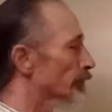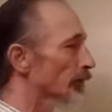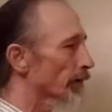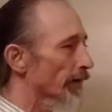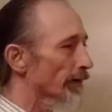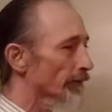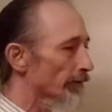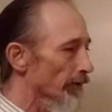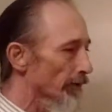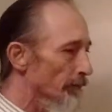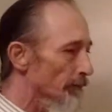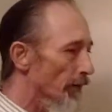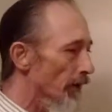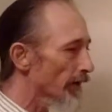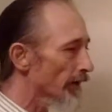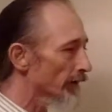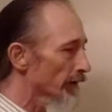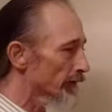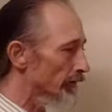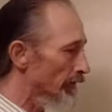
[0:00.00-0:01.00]
whenever a
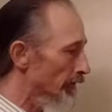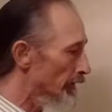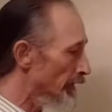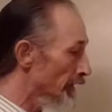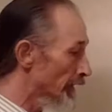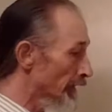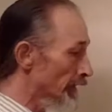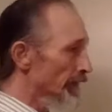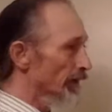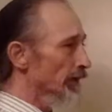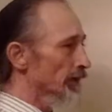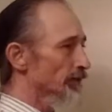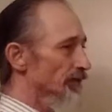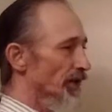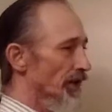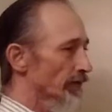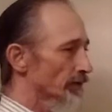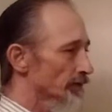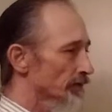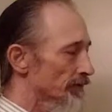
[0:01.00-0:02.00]
particle
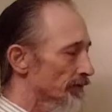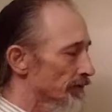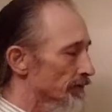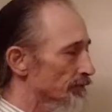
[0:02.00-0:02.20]
changes its